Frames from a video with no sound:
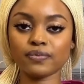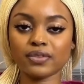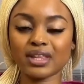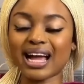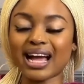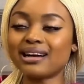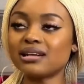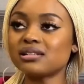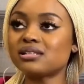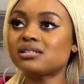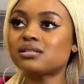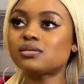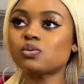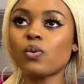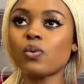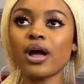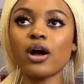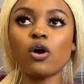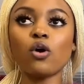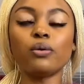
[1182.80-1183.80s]
I
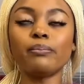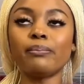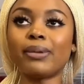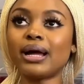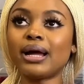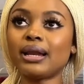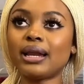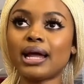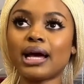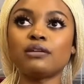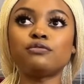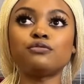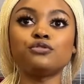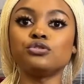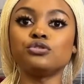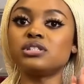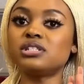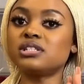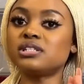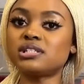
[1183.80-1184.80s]
swear on my life,
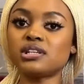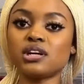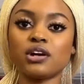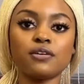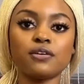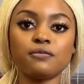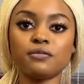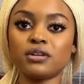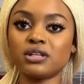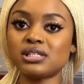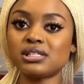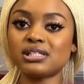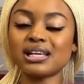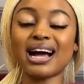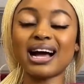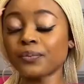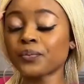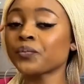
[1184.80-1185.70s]
you deserve it.